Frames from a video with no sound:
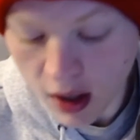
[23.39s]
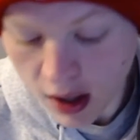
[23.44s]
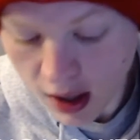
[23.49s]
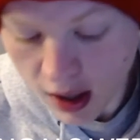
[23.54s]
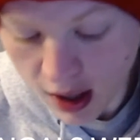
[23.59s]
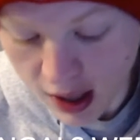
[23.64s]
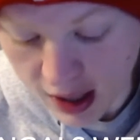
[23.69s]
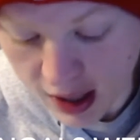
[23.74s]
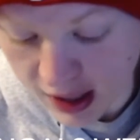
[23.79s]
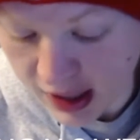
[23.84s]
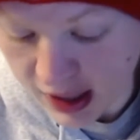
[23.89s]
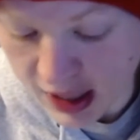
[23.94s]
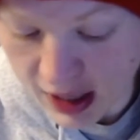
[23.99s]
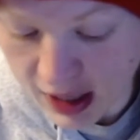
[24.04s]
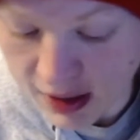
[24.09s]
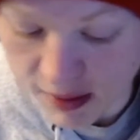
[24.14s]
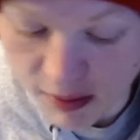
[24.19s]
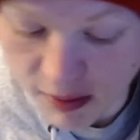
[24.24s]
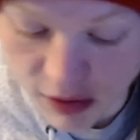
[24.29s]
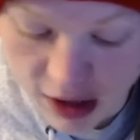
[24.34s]
and a
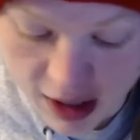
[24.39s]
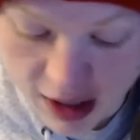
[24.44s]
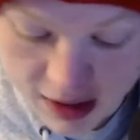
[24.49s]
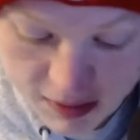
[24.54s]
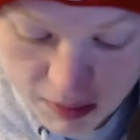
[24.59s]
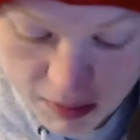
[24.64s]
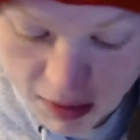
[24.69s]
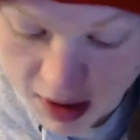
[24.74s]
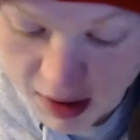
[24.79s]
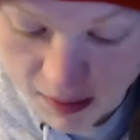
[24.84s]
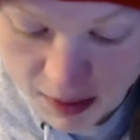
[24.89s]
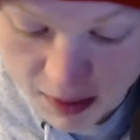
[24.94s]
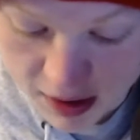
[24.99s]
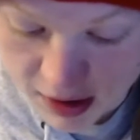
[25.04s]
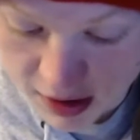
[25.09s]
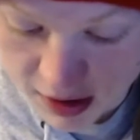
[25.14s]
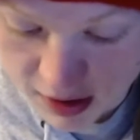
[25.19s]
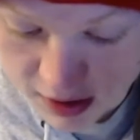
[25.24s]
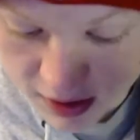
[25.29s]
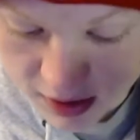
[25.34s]
game that, in my
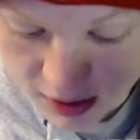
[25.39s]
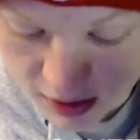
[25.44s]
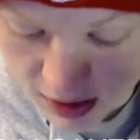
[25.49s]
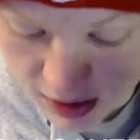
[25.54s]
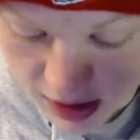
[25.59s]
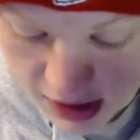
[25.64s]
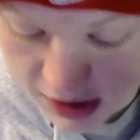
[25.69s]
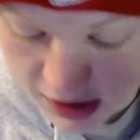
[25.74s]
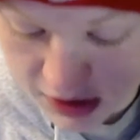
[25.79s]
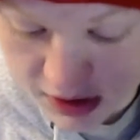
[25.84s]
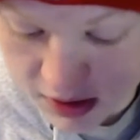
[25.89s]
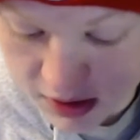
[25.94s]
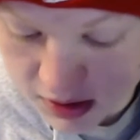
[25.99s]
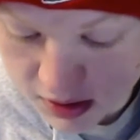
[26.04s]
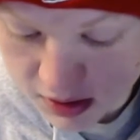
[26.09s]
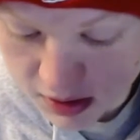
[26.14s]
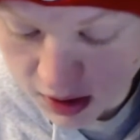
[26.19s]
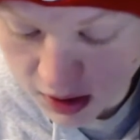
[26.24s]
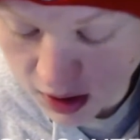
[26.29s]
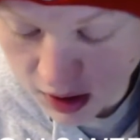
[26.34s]
opinion,
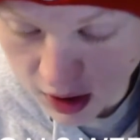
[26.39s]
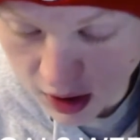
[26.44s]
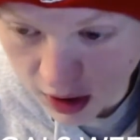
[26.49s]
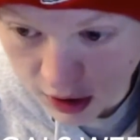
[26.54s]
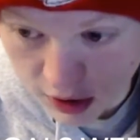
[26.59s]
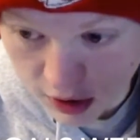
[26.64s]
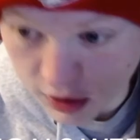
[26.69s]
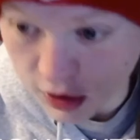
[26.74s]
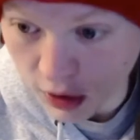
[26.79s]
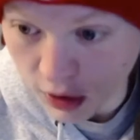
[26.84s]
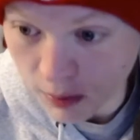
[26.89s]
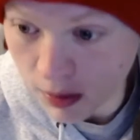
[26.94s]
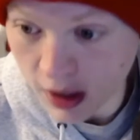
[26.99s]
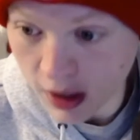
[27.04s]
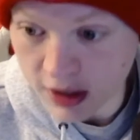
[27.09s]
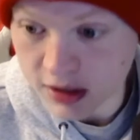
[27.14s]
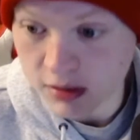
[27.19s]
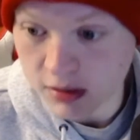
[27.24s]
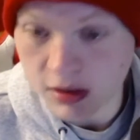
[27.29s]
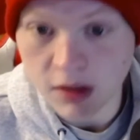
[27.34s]
is a good
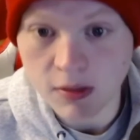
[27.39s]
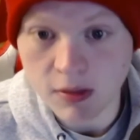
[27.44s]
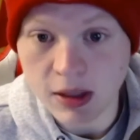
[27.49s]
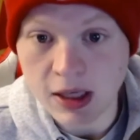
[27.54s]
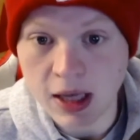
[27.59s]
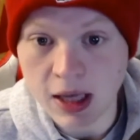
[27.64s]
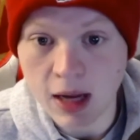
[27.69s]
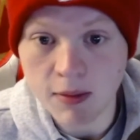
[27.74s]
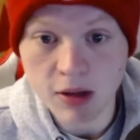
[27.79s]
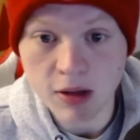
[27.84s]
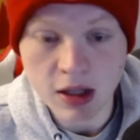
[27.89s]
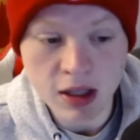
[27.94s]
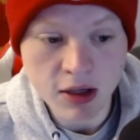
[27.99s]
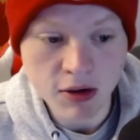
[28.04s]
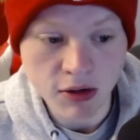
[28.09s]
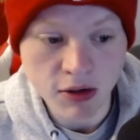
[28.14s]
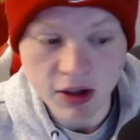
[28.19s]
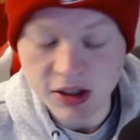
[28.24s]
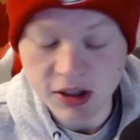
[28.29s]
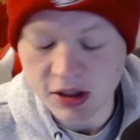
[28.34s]
possibility to be game of the
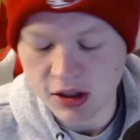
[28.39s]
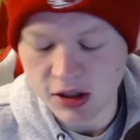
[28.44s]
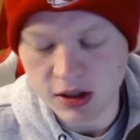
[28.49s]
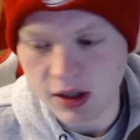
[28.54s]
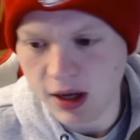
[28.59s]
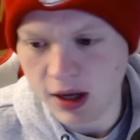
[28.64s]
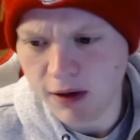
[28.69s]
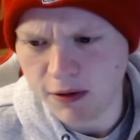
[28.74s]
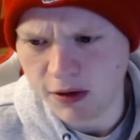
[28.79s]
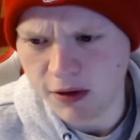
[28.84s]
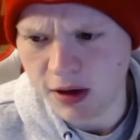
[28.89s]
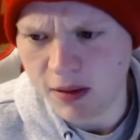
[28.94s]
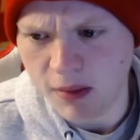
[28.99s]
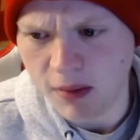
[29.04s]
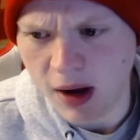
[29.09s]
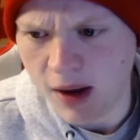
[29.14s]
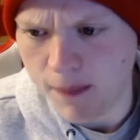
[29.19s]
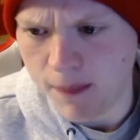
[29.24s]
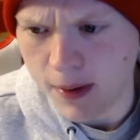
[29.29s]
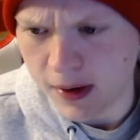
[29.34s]
year. This definitely, in
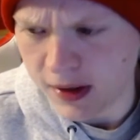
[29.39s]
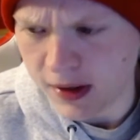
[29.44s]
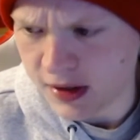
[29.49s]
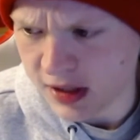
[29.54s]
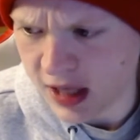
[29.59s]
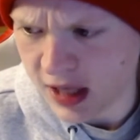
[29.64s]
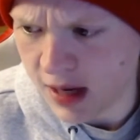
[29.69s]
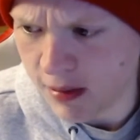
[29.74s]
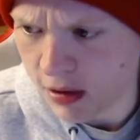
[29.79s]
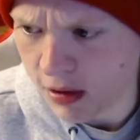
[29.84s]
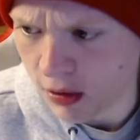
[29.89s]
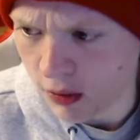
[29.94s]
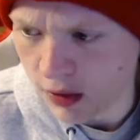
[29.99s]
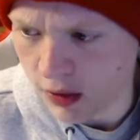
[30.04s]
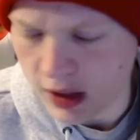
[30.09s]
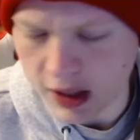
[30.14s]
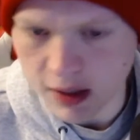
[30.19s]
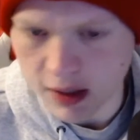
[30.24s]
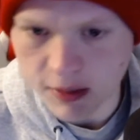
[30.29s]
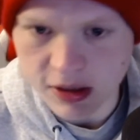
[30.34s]
my opinion, is game of the
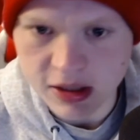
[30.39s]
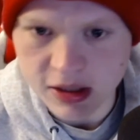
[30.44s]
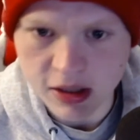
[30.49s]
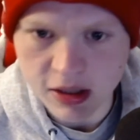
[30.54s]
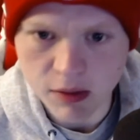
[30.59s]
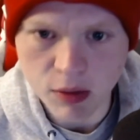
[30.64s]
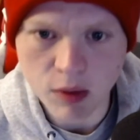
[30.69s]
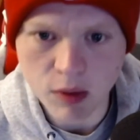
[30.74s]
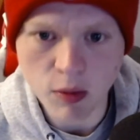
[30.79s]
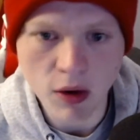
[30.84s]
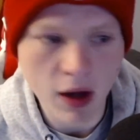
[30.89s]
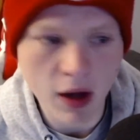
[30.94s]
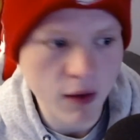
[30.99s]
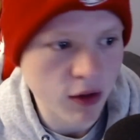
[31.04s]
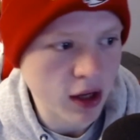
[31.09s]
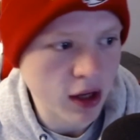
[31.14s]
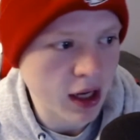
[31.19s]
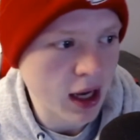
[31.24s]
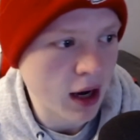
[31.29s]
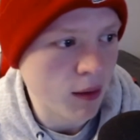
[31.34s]
week. I mean, some people have
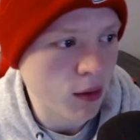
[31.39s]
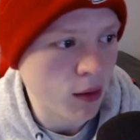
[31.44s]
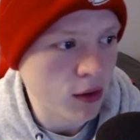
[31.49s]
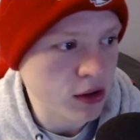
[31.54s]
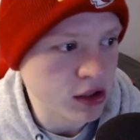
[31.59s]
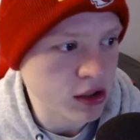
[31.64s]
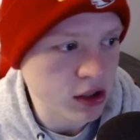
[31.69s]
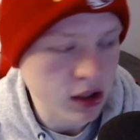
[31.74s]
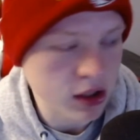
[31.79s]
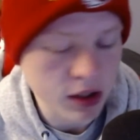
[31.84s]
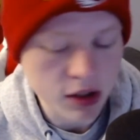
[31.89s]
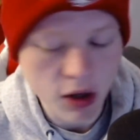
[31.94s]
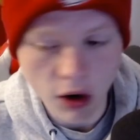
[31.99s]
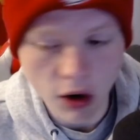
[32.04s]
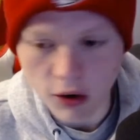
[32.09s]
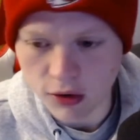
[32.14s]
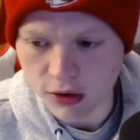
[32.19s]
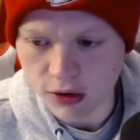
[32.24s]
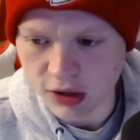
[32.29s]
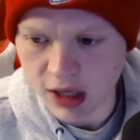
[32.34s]
the Cowboys and the
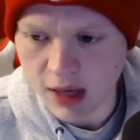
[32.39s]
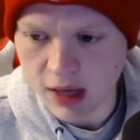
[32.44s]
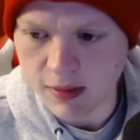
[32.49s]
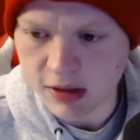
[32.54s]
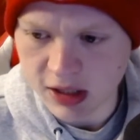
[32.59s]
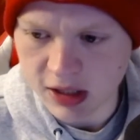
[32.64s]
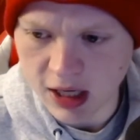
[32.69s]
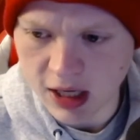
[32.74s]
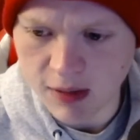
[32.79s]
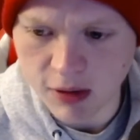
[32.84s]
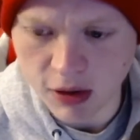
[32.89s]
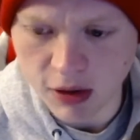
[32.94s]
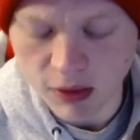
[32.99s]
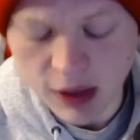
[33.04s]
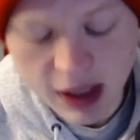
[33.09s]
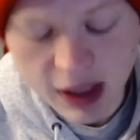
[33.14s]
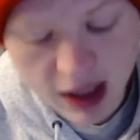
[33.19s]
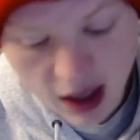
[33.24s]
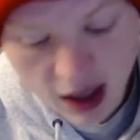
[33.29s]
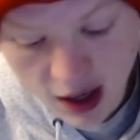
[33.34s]
Cardinals game as game of the
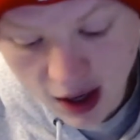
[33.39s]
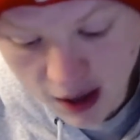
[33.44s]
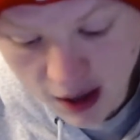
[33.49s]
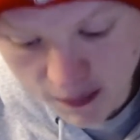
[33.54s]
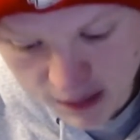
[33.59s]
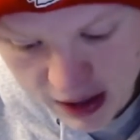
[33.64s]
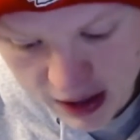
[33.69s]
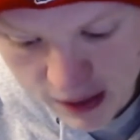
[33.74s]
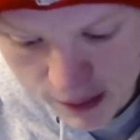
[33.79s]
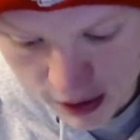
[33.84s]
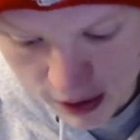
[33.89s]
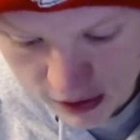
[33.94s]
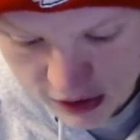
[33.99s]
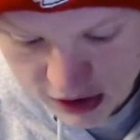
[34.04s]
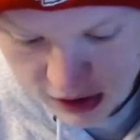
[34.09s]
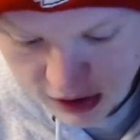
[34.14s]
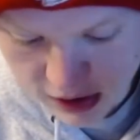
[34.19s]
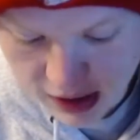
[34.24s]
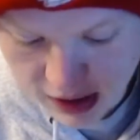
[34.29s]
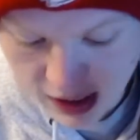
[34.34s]
week. Me
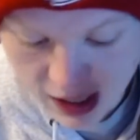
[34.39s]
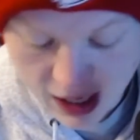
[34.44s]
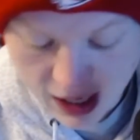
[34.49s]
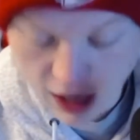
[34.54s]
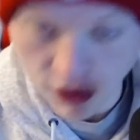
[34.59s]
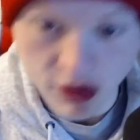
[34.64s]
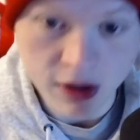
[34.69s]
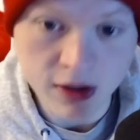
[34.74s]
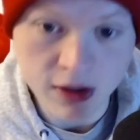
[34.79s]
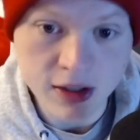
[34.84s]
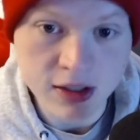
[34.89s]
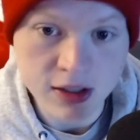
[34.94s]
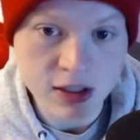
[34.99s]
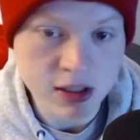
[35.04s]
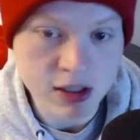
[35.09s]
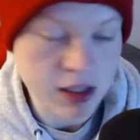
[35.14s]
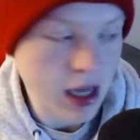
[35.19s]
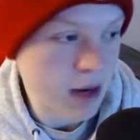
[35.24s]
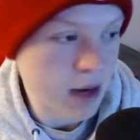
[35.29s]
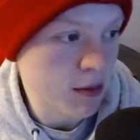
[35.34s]
personally, I think this
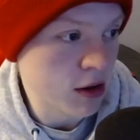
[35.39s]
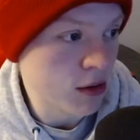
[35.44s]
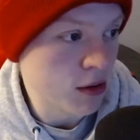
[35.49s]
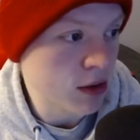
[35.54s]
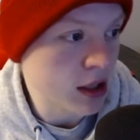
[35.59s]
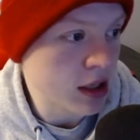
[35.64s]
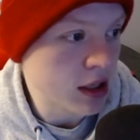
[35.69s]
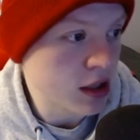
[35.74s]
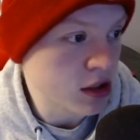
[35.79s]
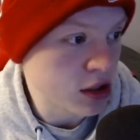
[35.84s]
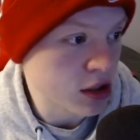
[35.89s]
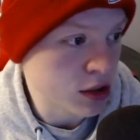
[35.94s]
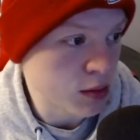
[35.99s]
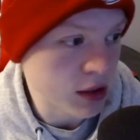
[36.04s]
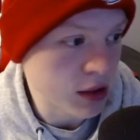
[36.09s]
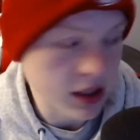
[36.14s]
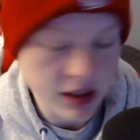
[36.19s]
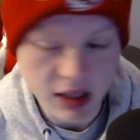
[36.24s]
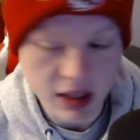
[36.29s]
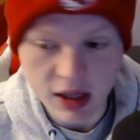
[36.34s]
is game of the week just
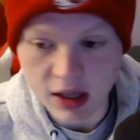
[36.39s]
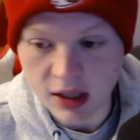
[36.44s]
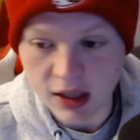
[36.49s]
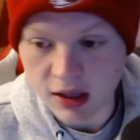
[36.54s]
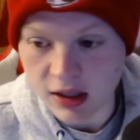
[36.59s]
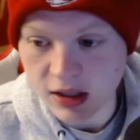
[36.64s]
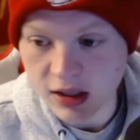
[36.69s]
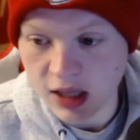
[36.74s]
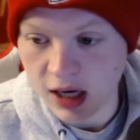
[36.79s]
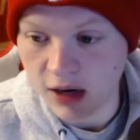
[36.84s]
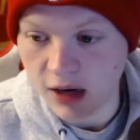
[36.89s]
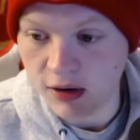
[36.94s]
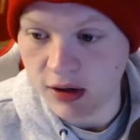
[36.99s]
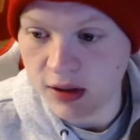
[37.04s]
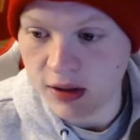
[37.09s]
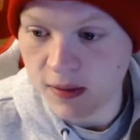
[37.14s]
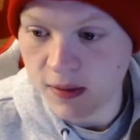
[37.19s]
because I think the talent.